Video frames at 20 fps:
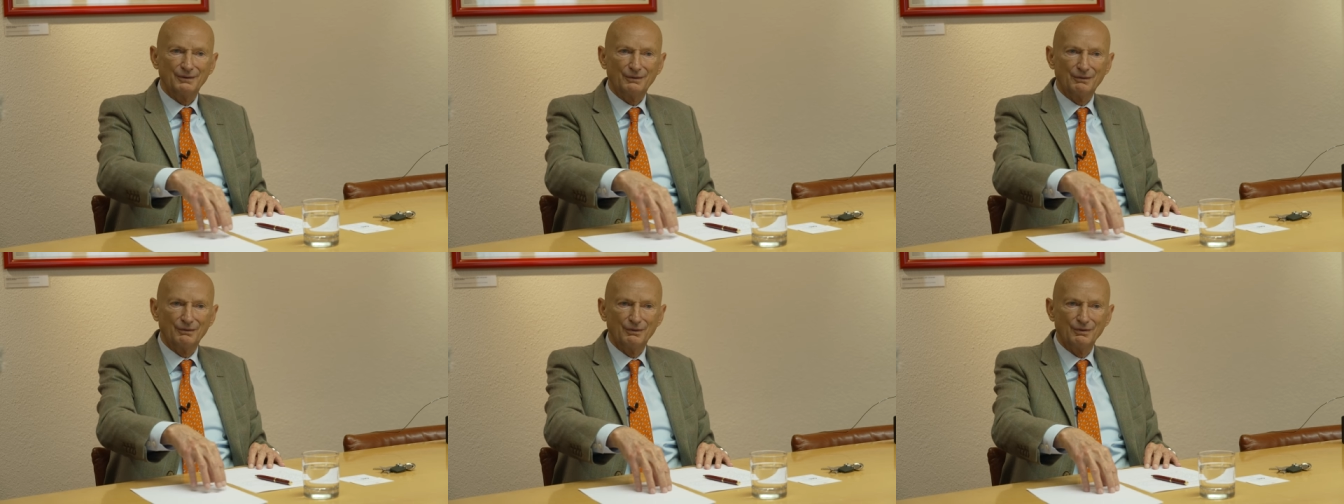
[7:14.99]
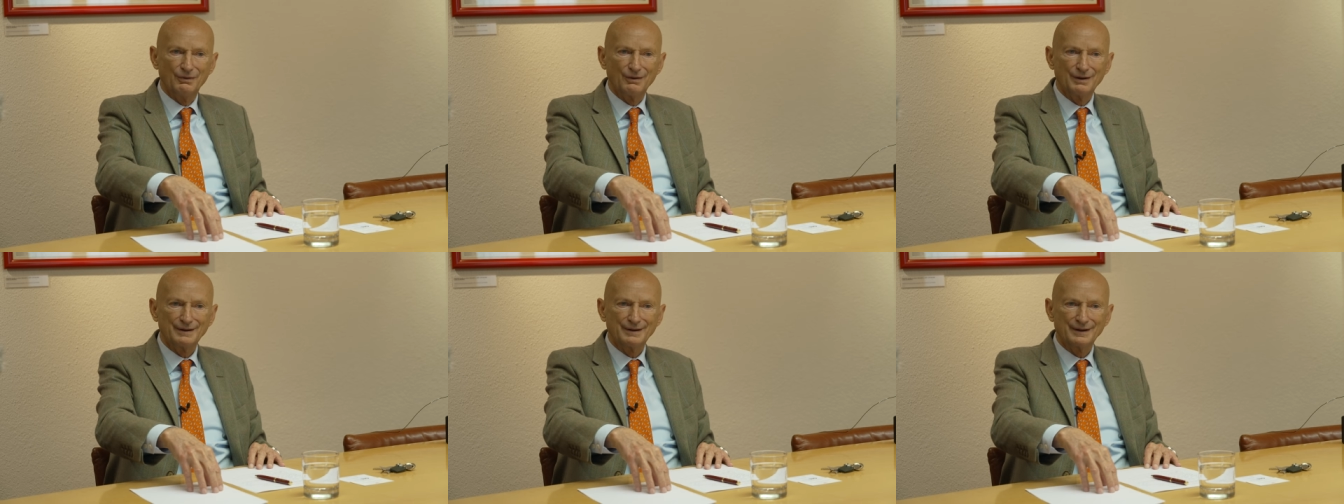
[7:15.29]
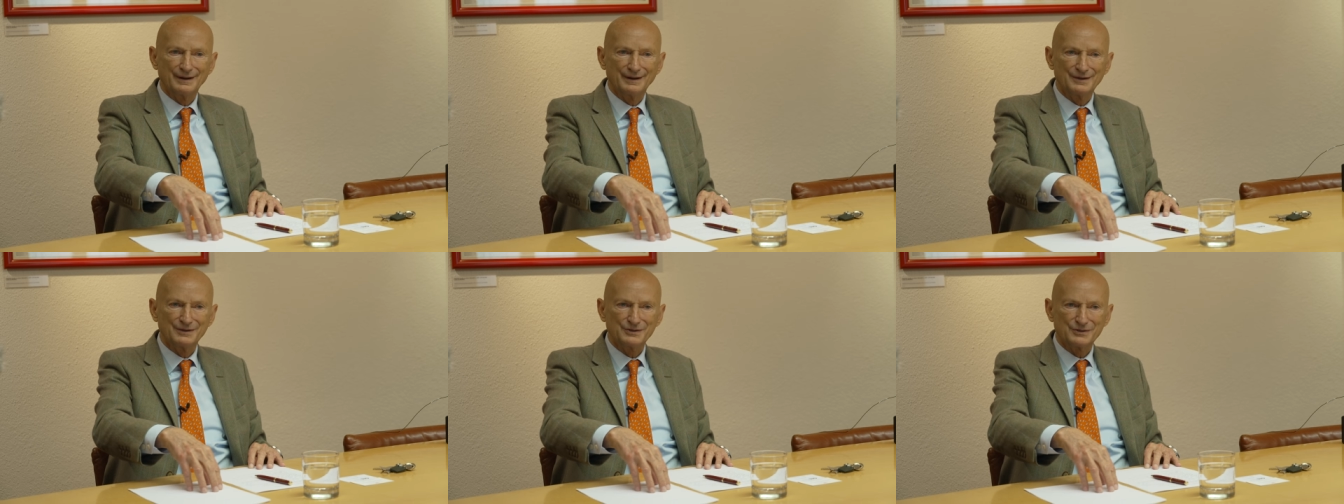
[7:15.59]

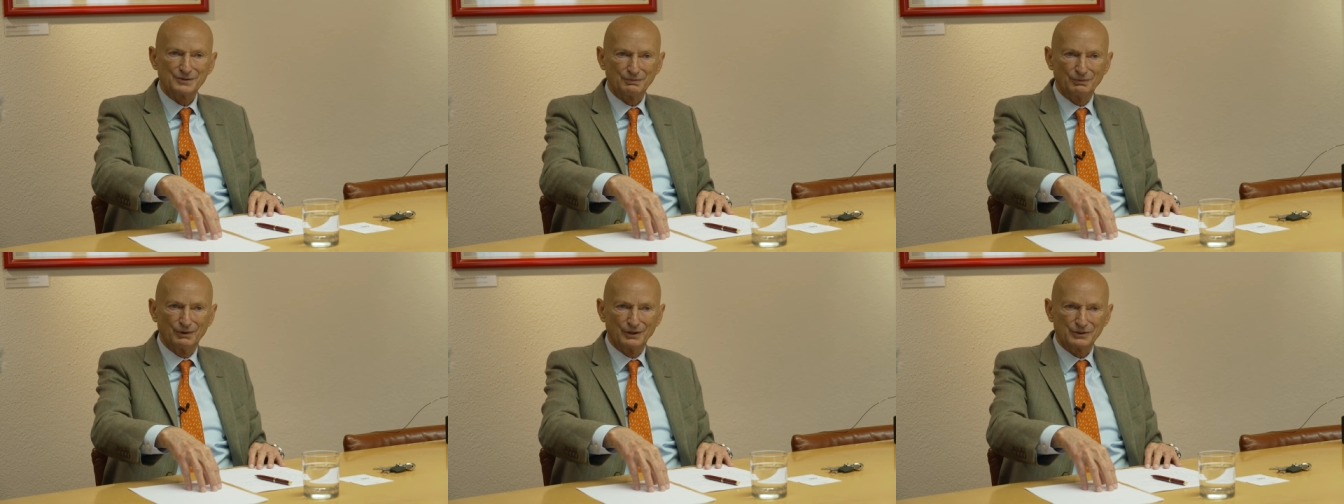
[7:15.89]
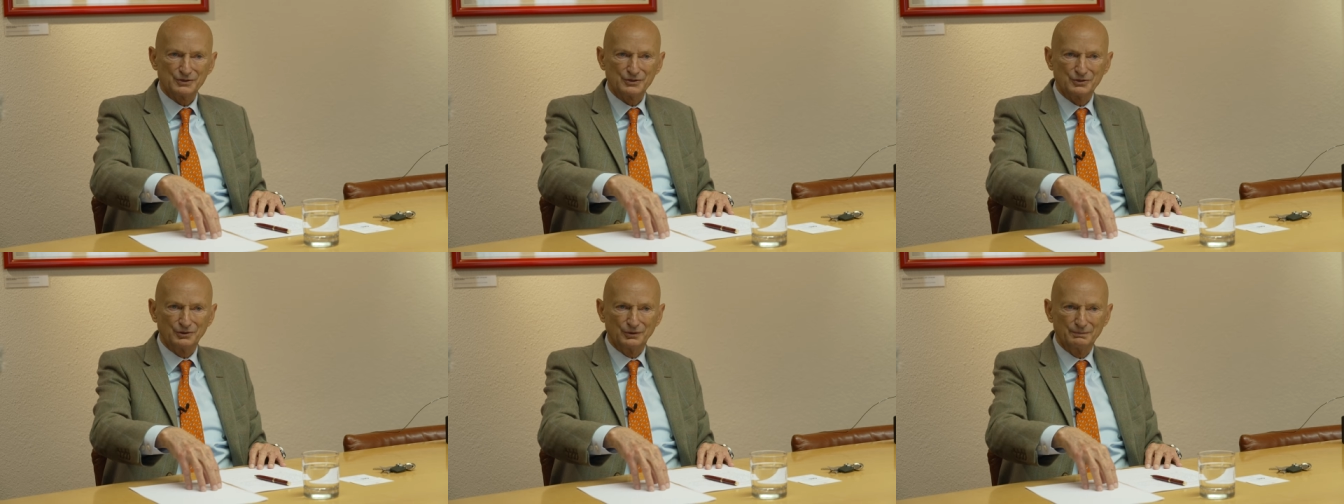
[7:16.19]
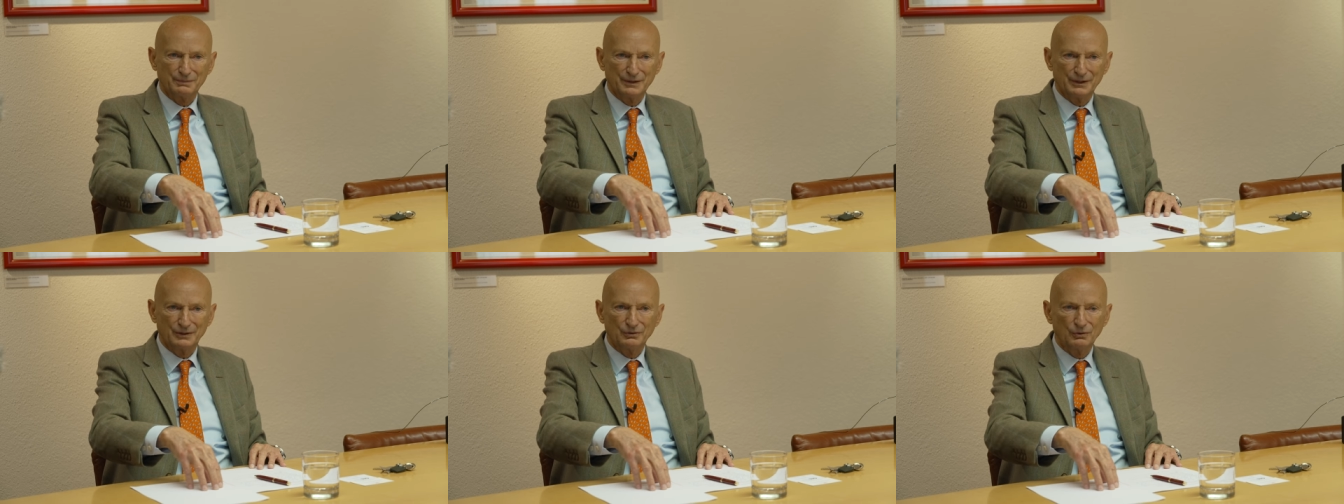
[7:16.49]
orders what
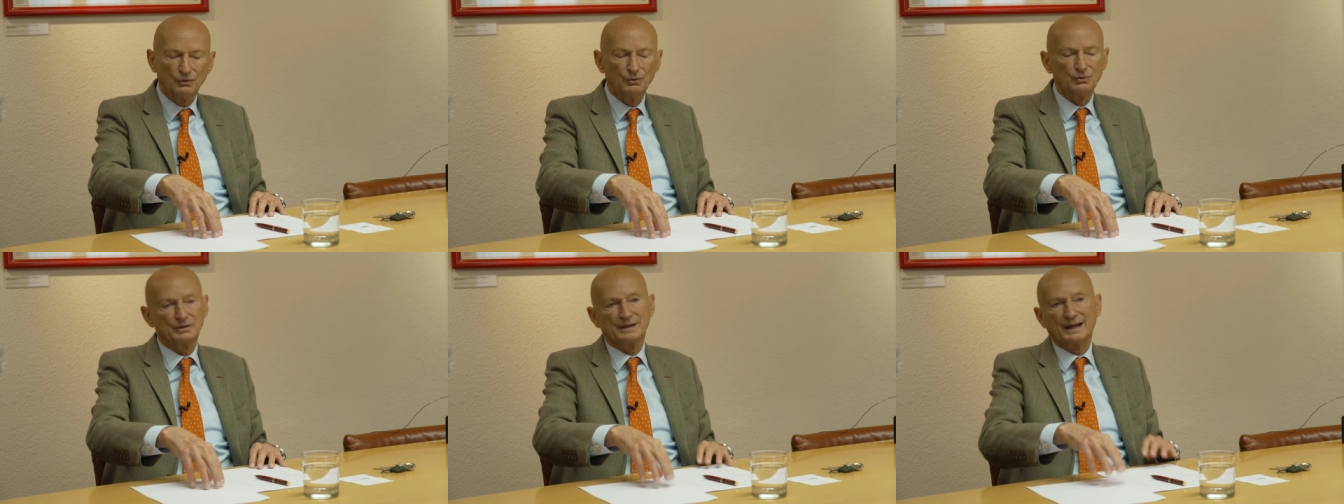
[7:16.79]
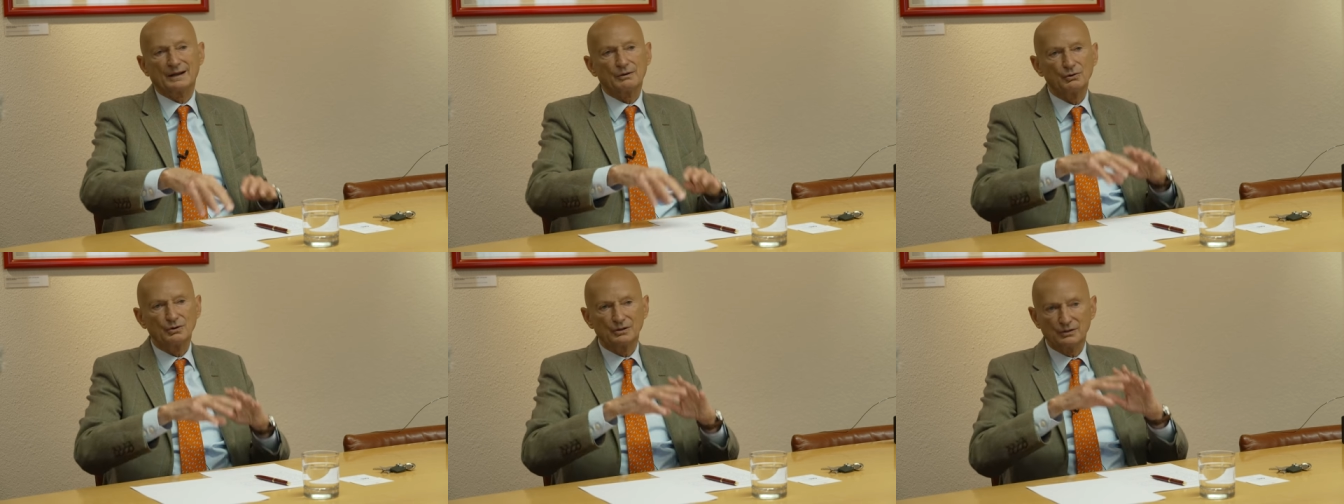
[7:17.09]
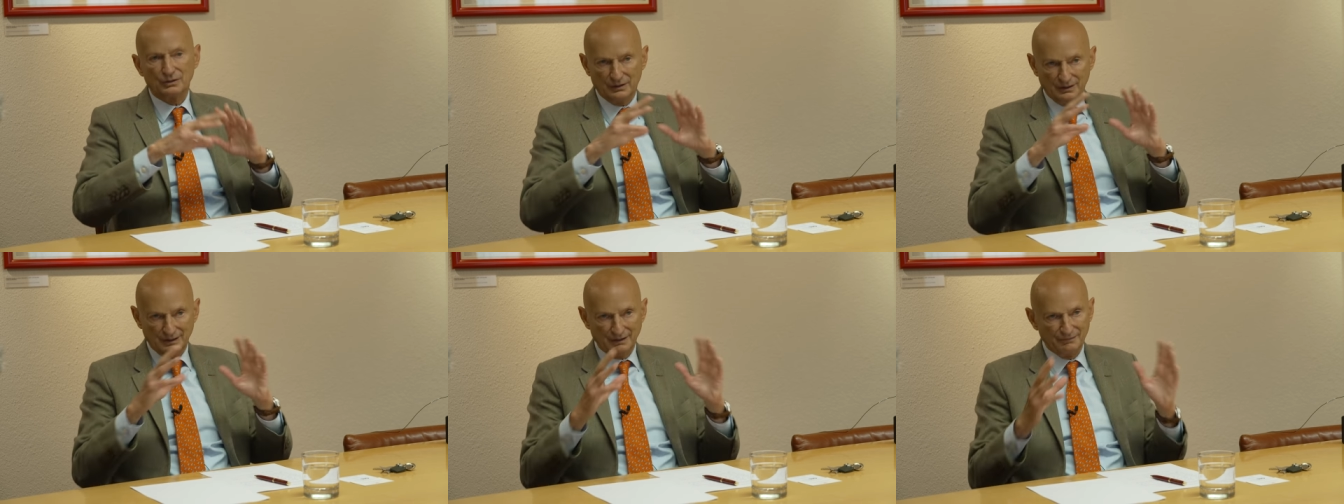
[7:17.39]
should be do. They
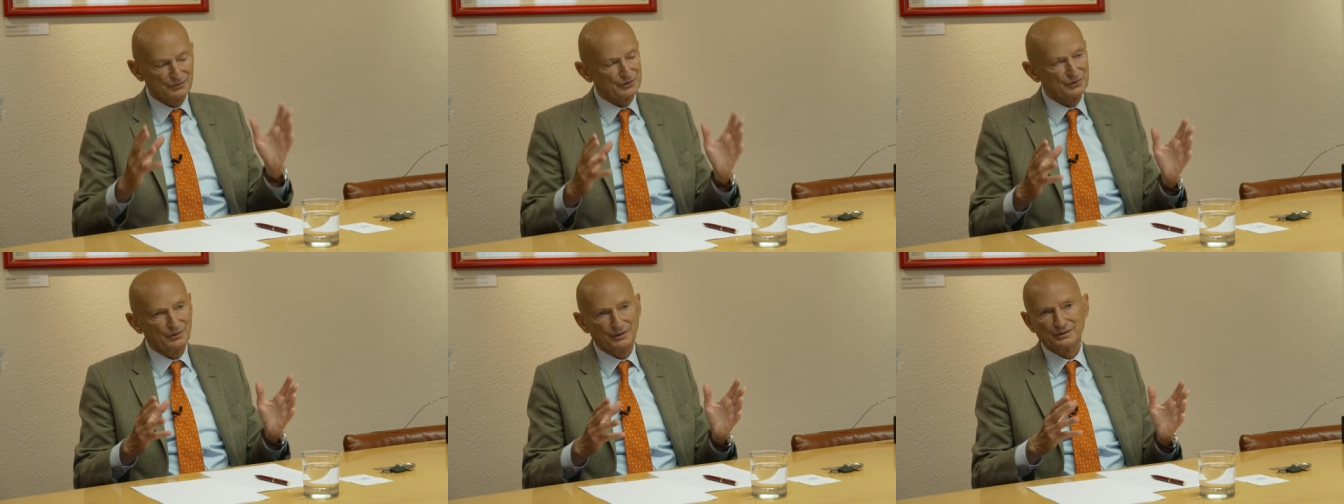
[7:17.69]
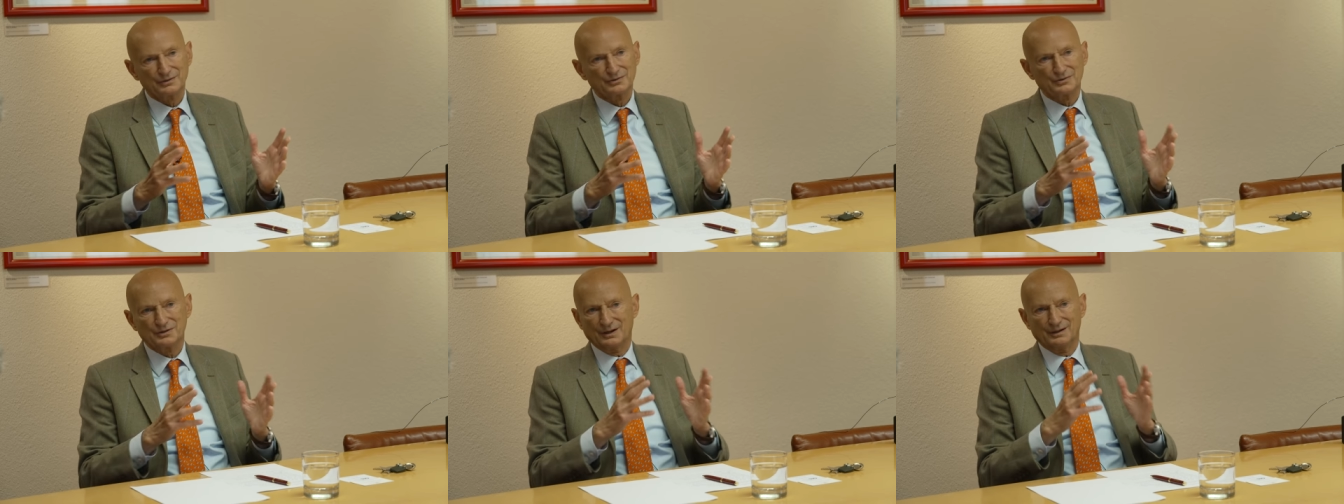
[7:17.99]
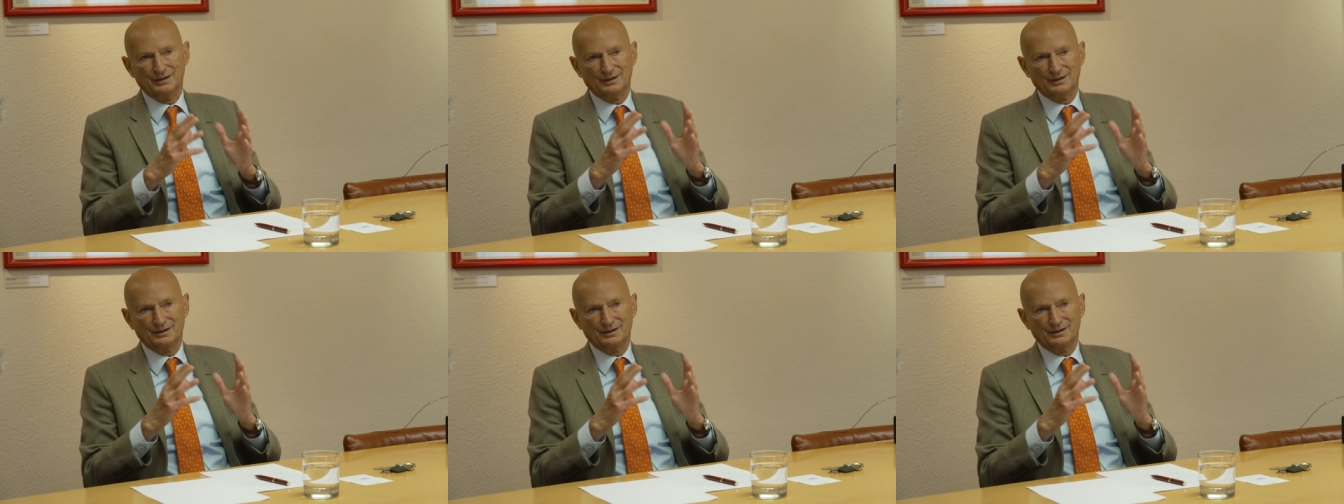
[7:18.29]
could give certain